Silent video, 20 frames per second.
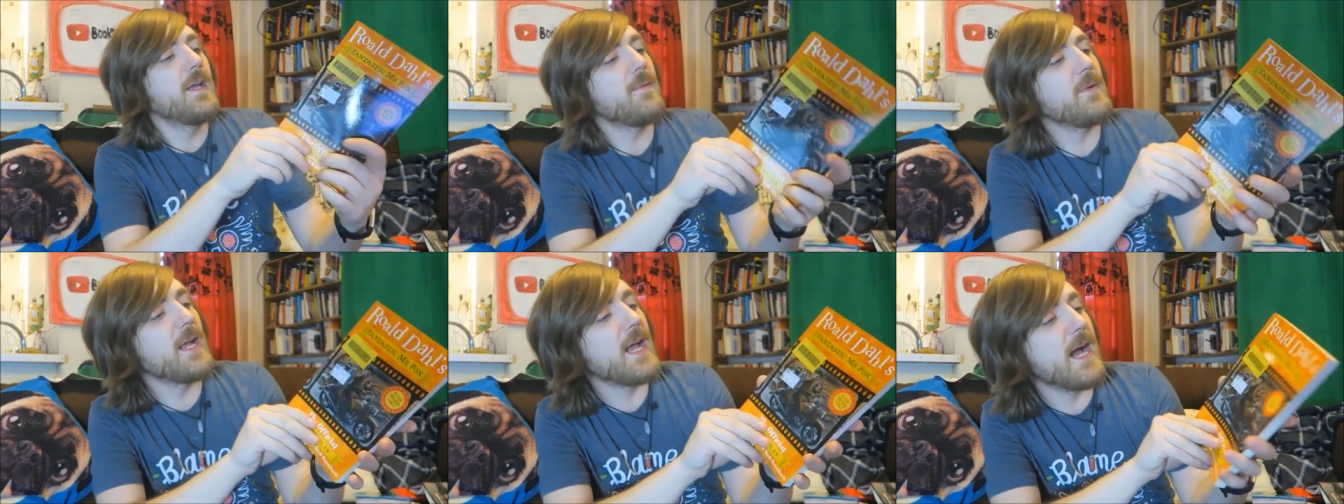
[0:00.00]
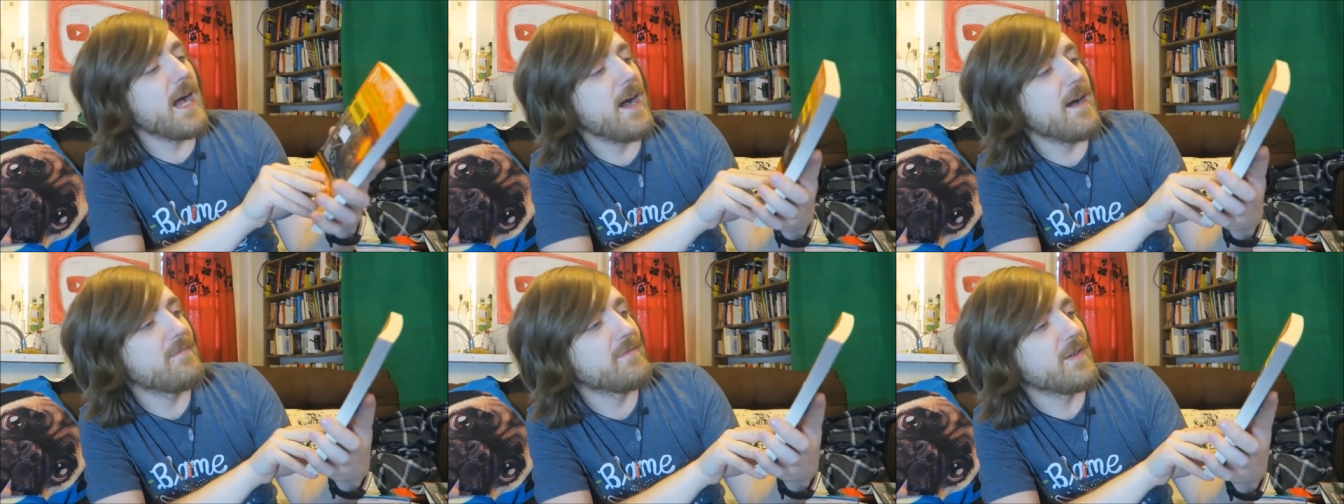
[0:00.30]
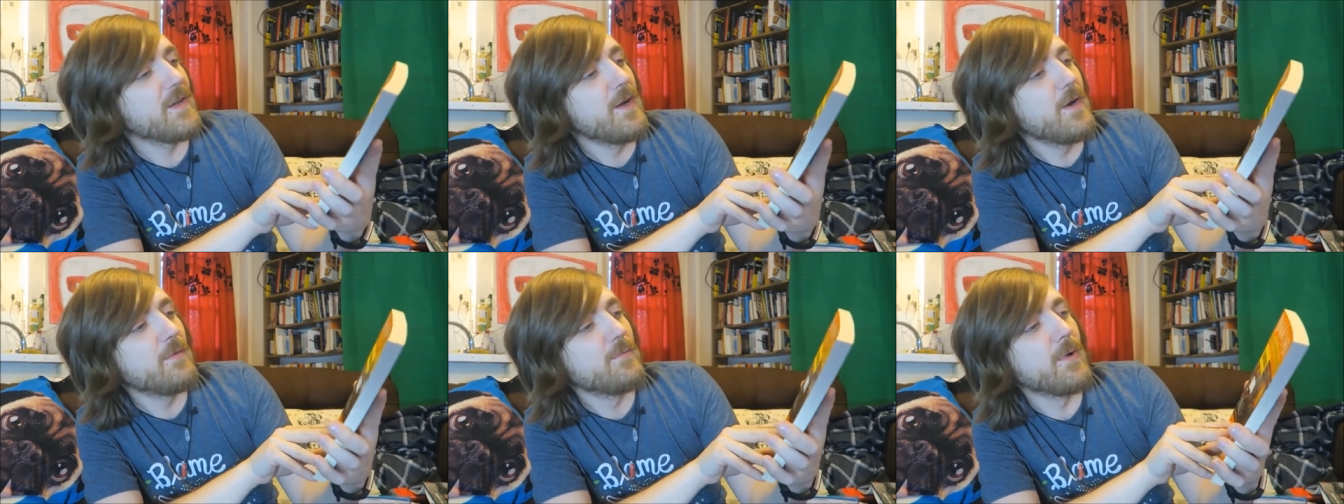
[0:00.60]
Here we
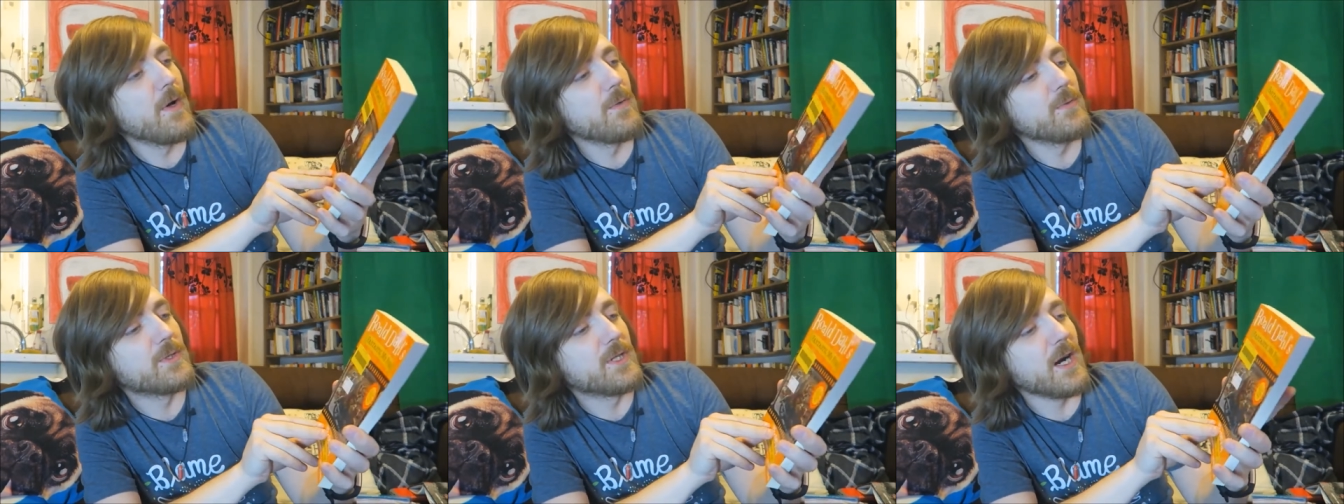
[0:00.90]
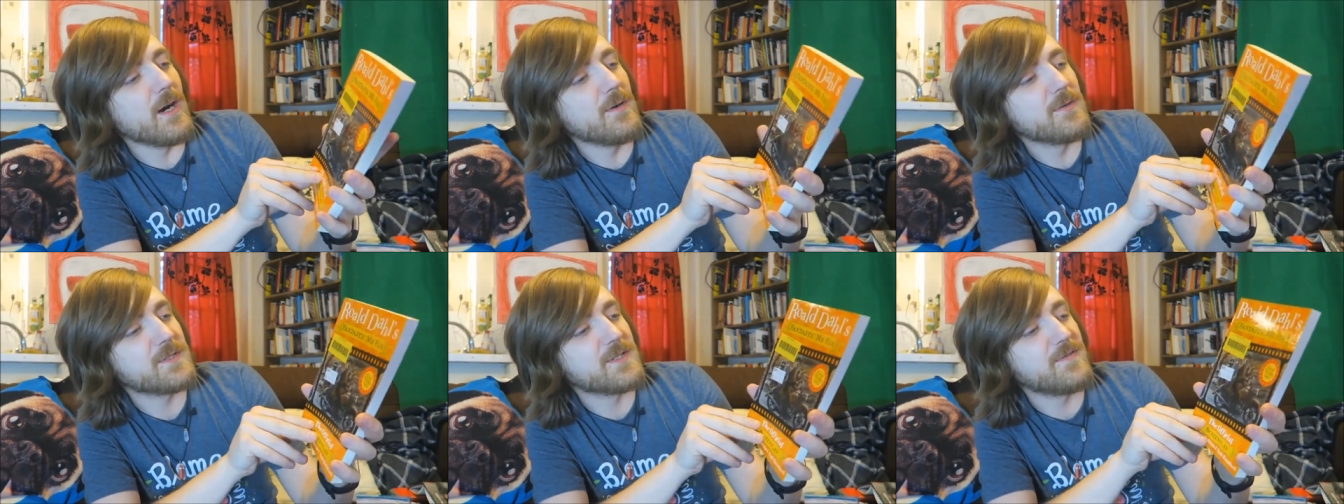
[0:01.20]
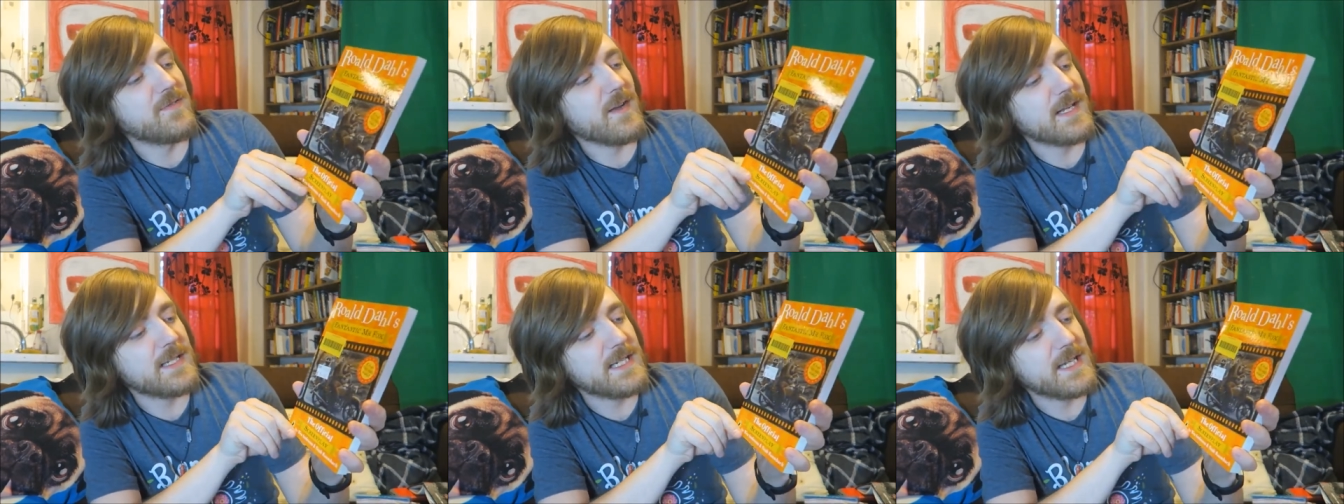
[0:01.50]
have Roald
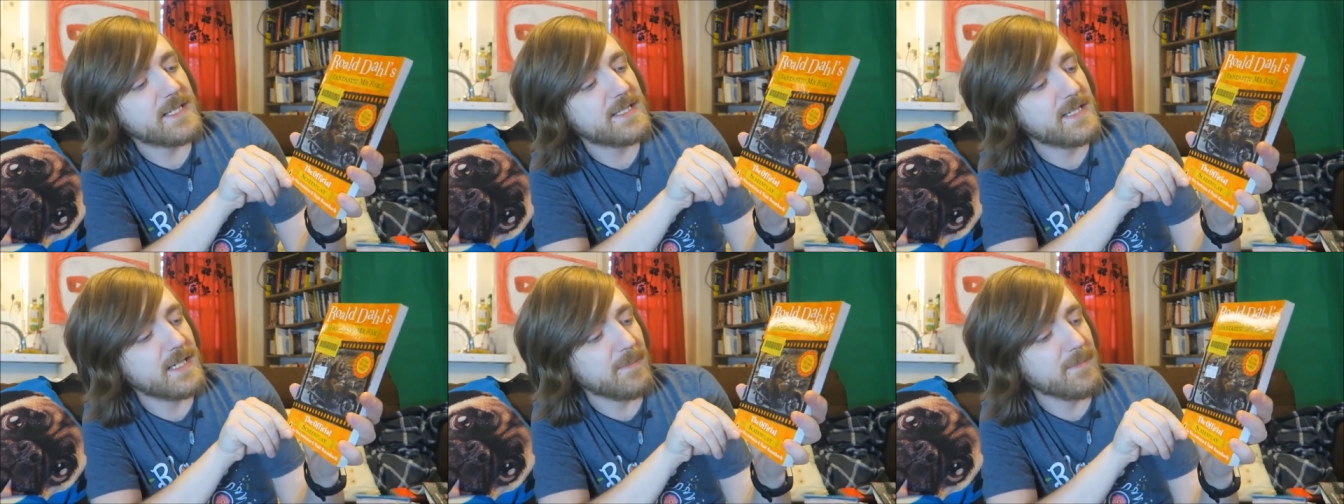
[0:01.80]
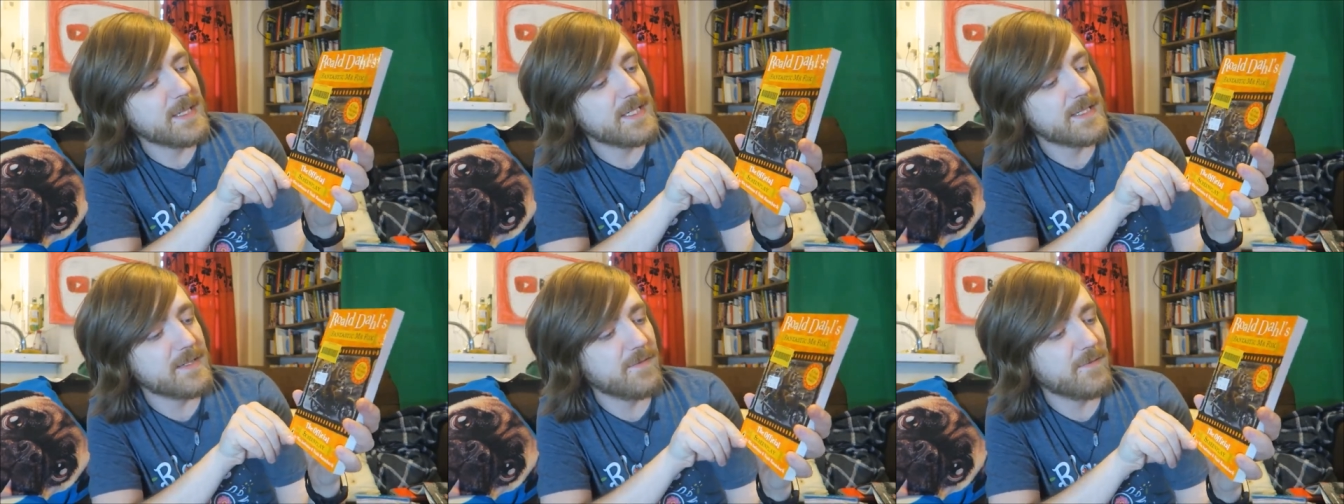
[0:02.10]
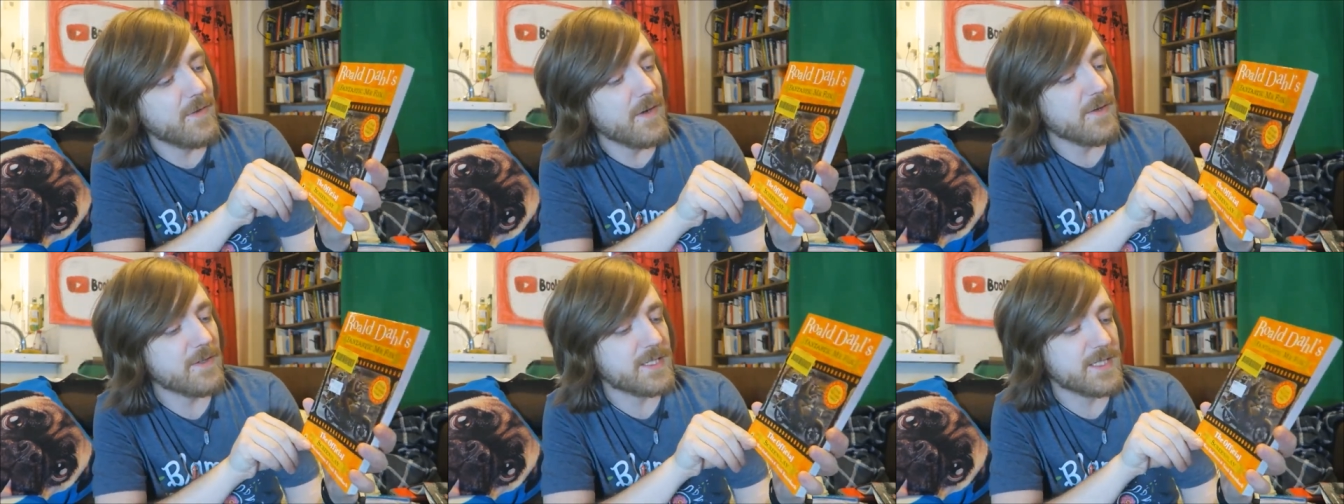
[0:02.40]
Dahl's Fantastic
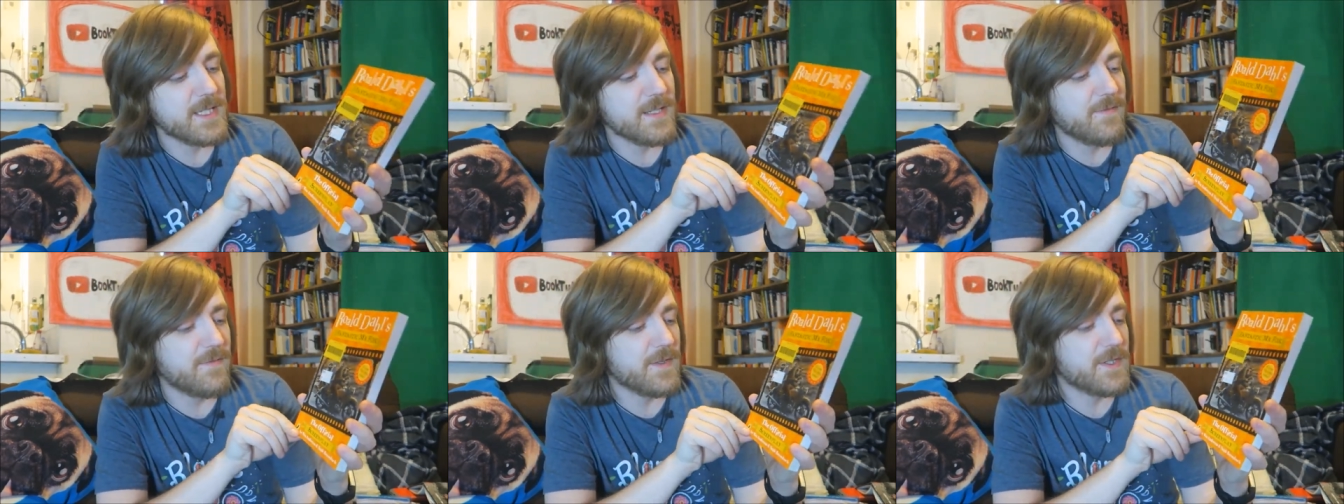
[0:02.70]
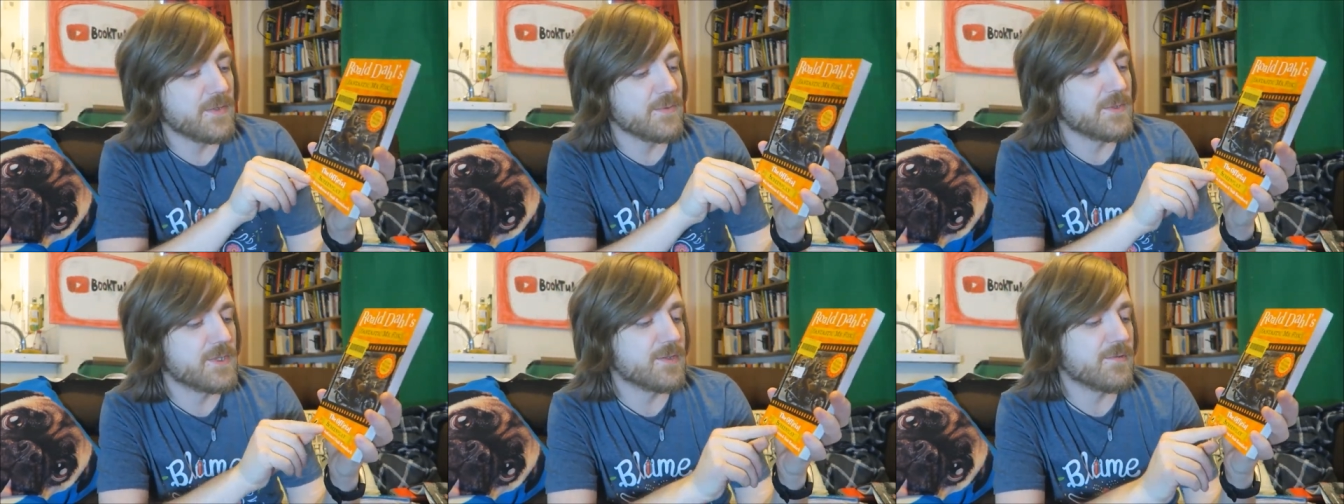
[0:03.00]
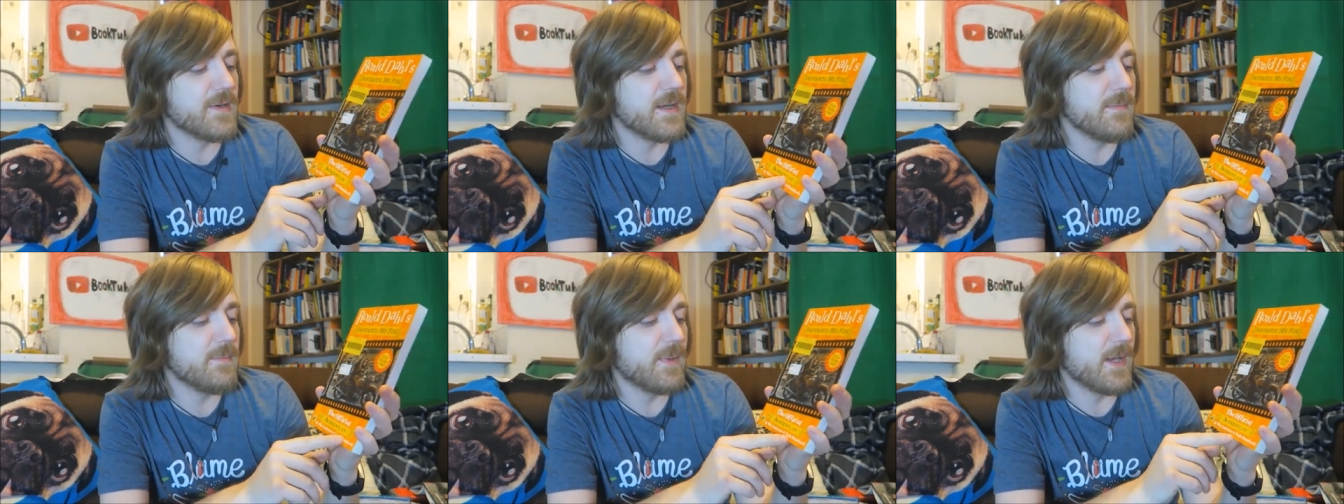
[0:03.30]
Mr. Fox, the official
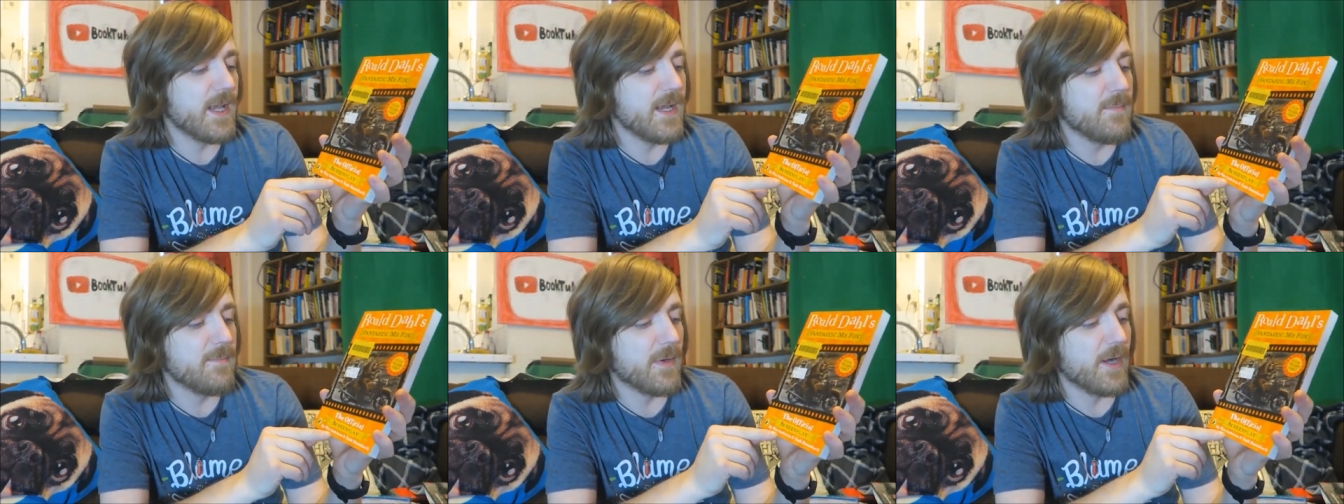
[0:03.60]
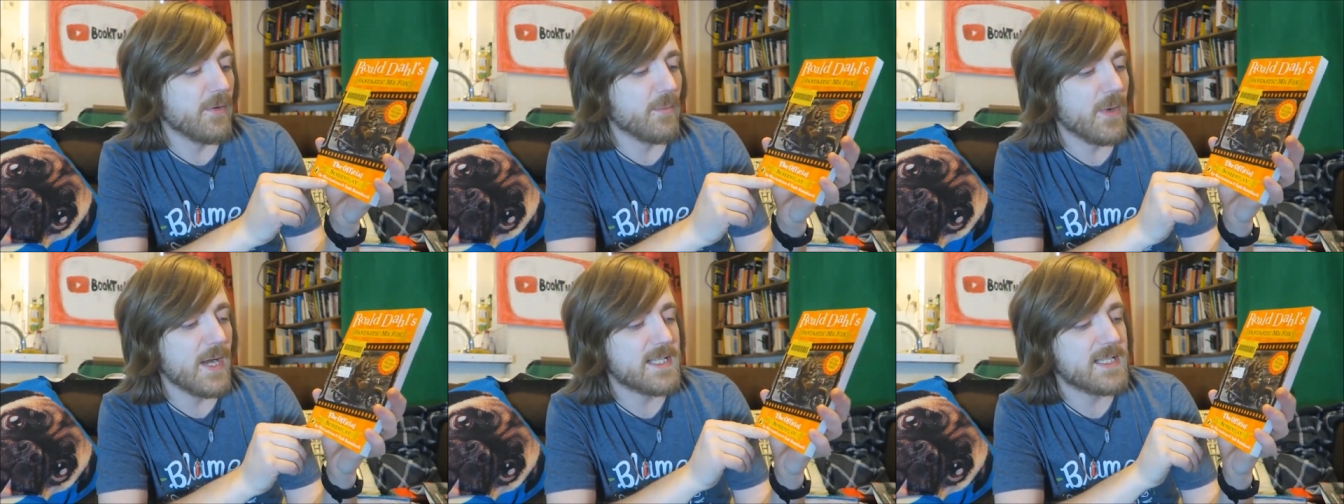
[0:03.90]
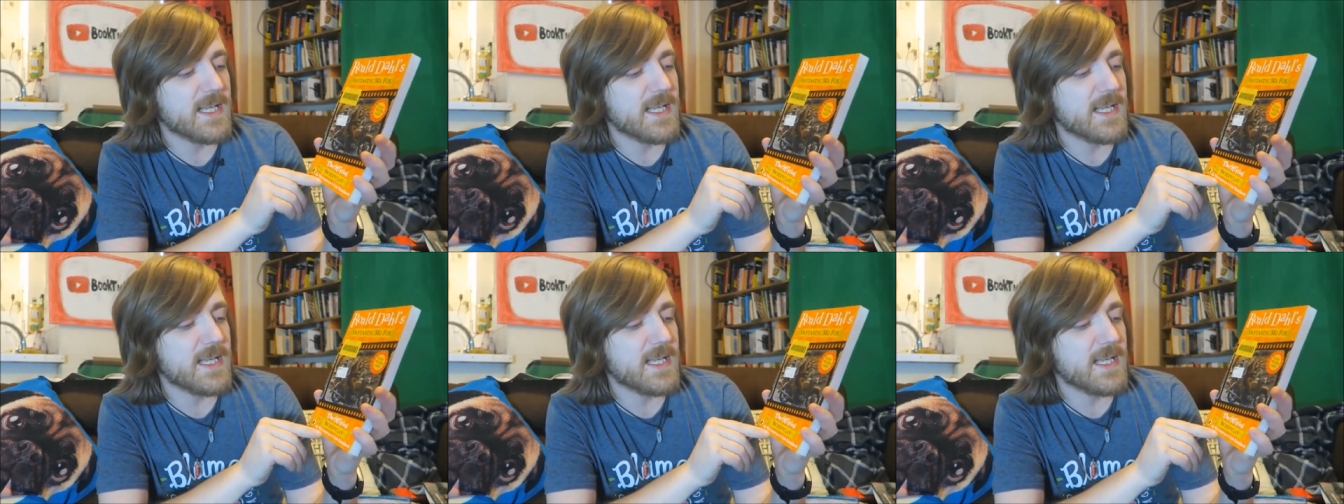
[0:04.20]
screenplay by